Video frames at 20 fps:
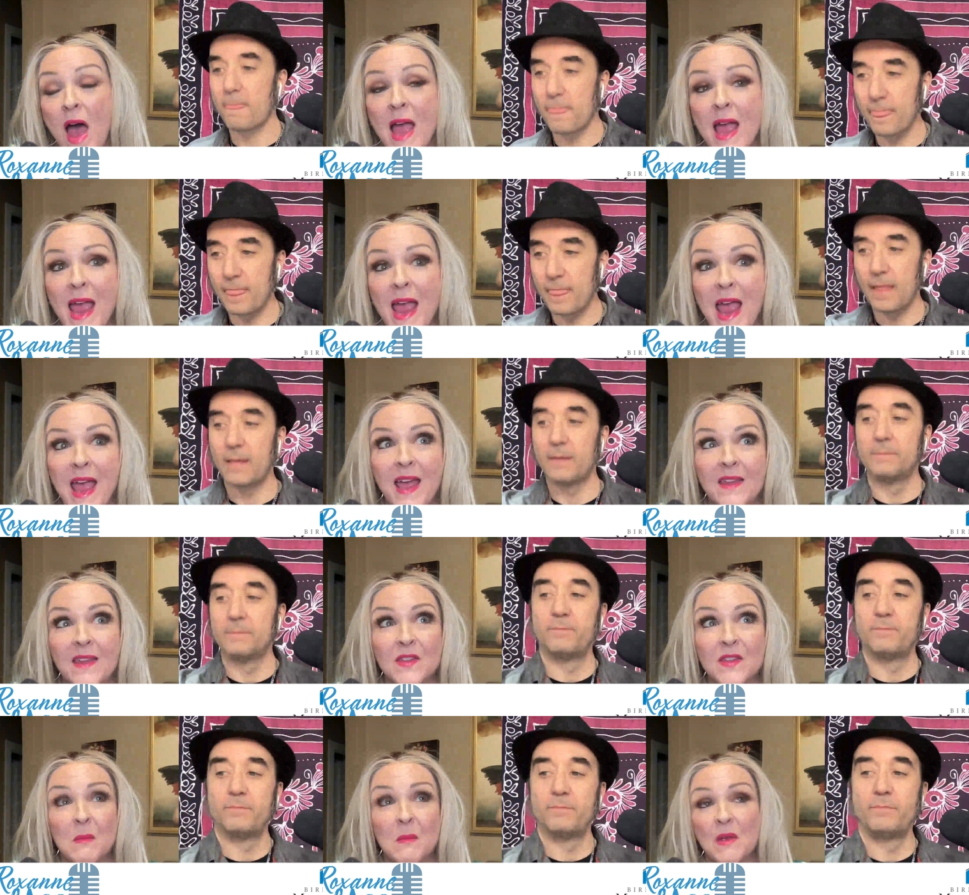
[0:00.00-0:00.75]
Speaker 1: I
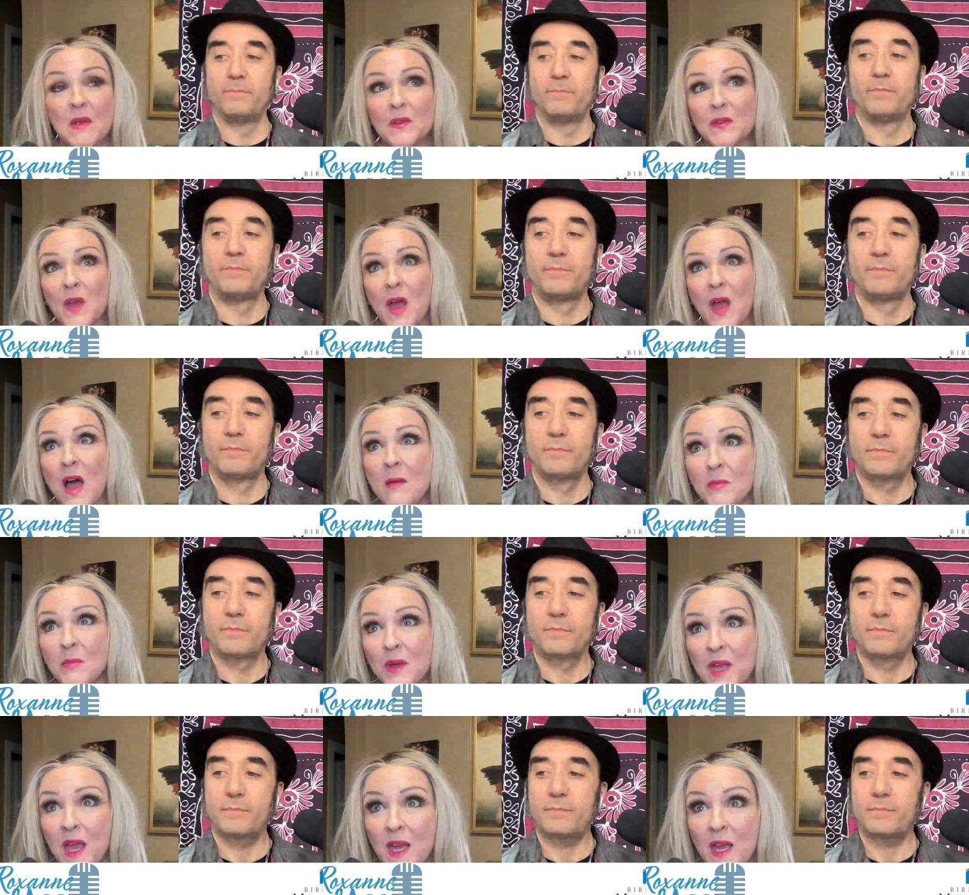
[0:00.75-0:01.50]
had the most
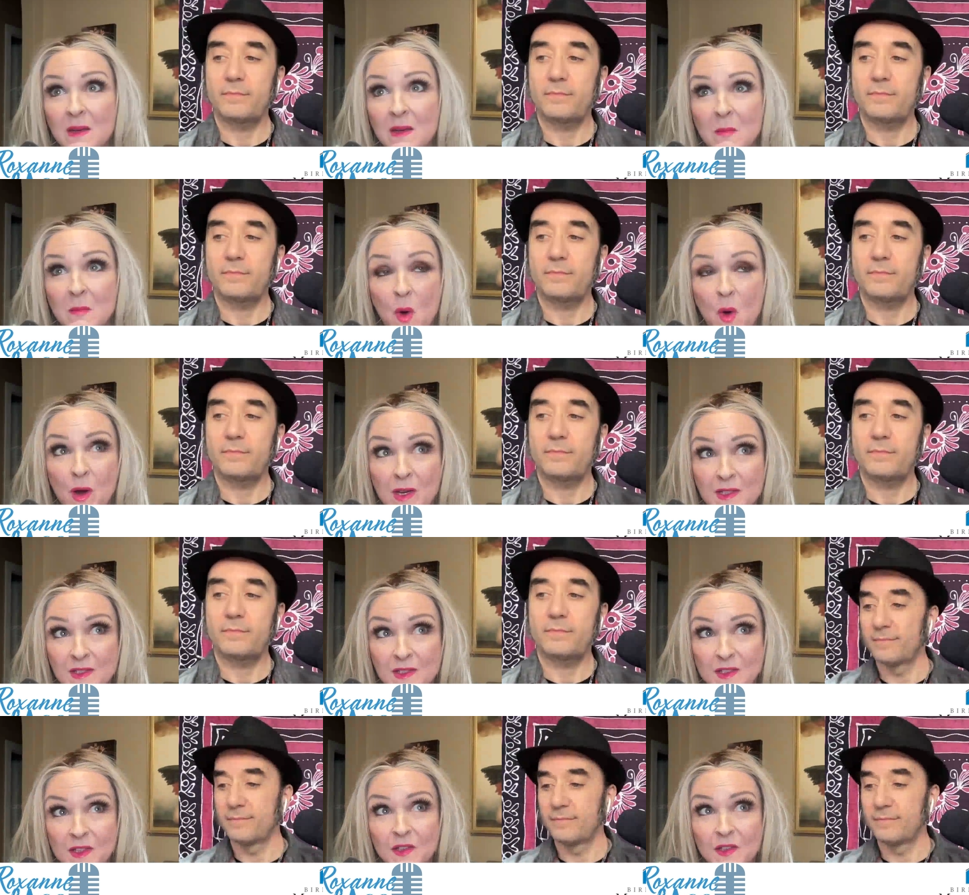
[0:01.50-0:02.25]
complicated
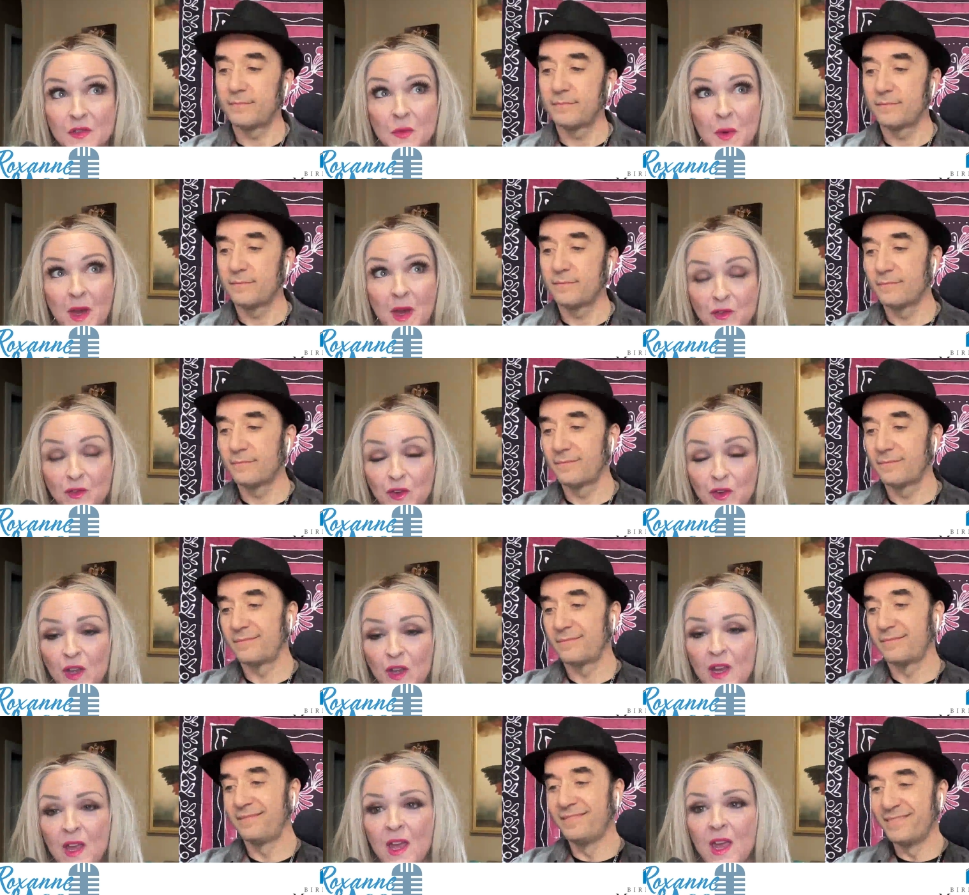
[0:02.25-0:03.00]
mortgage
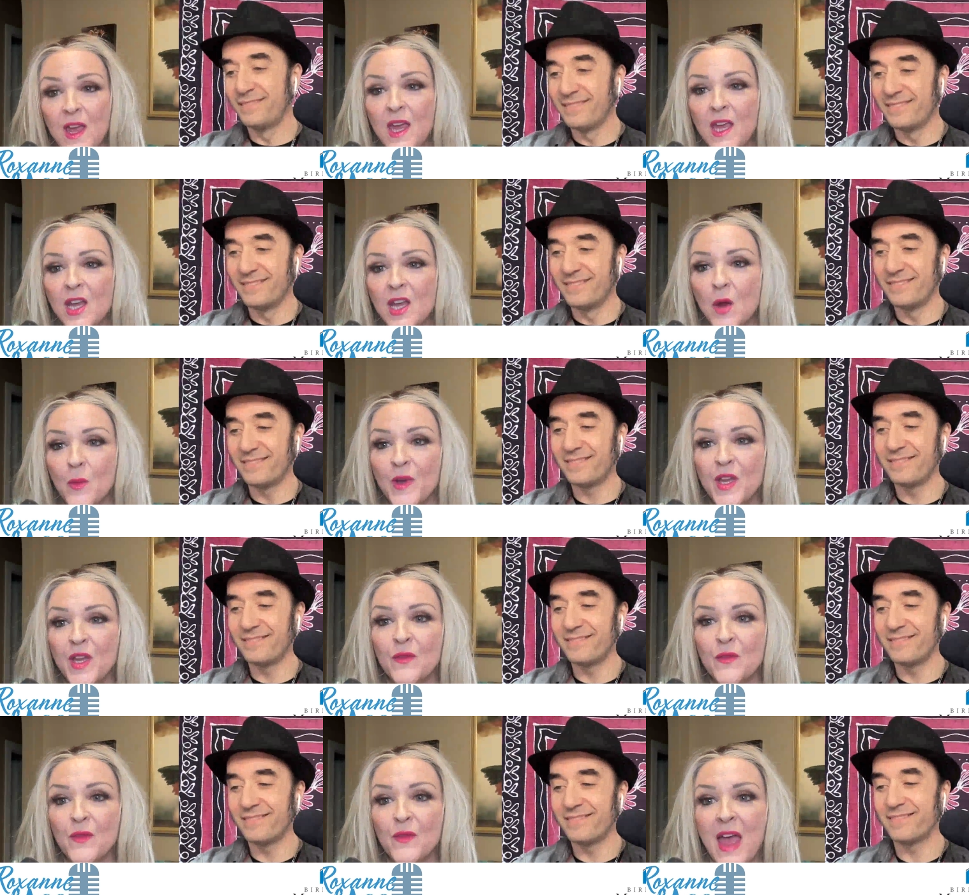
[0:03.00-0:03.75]
situation. You know,
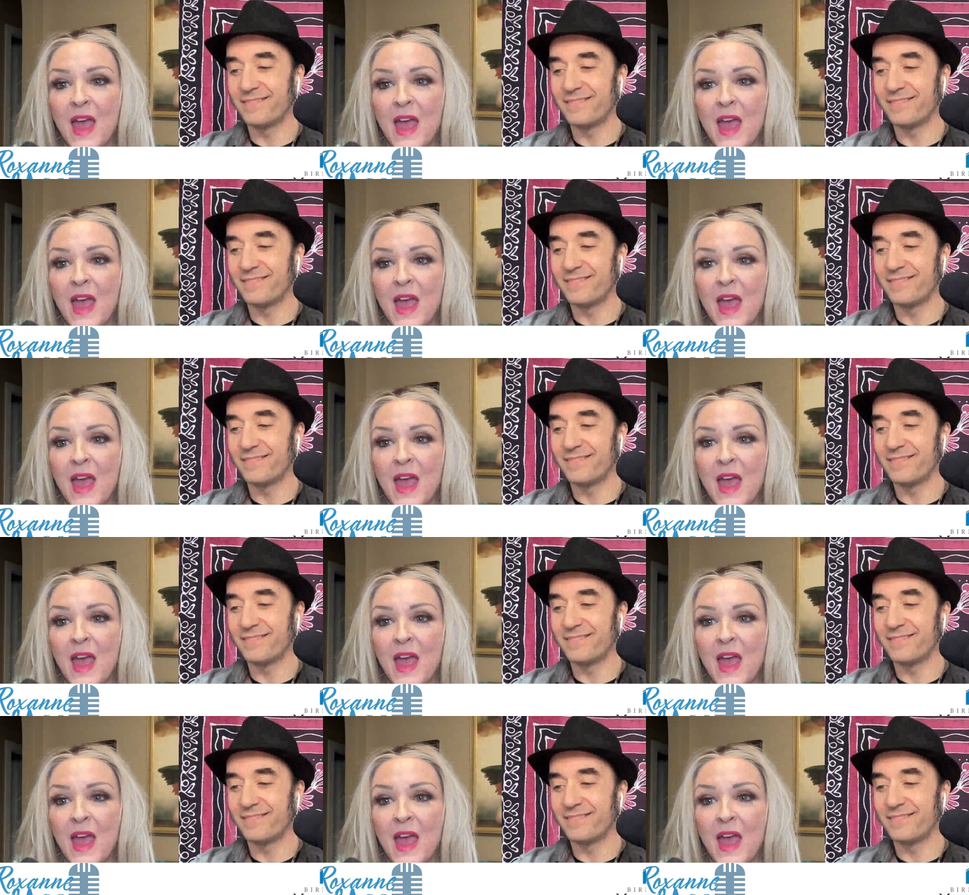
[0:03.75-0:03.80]
when you